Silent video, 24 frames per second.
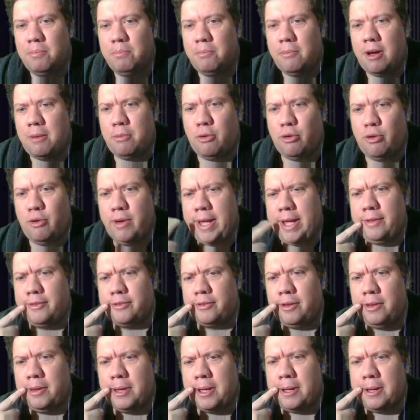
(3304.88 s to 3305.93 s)
My boy eats
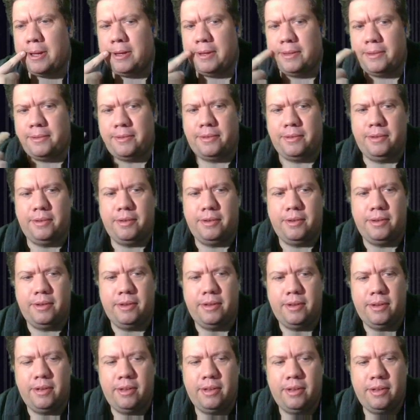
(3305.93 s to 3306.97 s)
a lot.
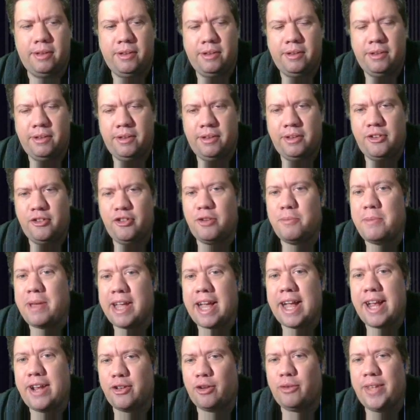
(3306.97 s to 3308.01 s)

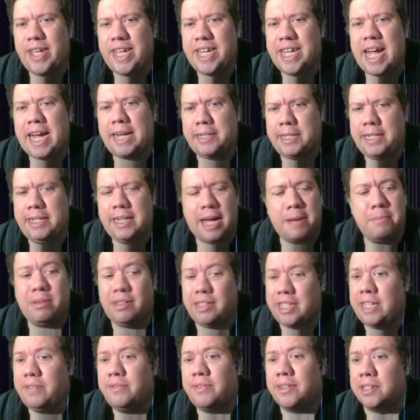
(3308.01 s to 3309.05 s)
Jimmy Yang's only 19, I
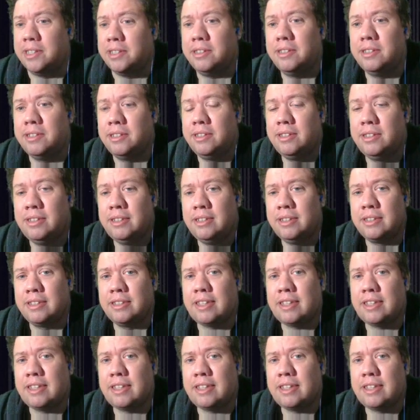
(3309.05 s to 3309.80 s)
believe it.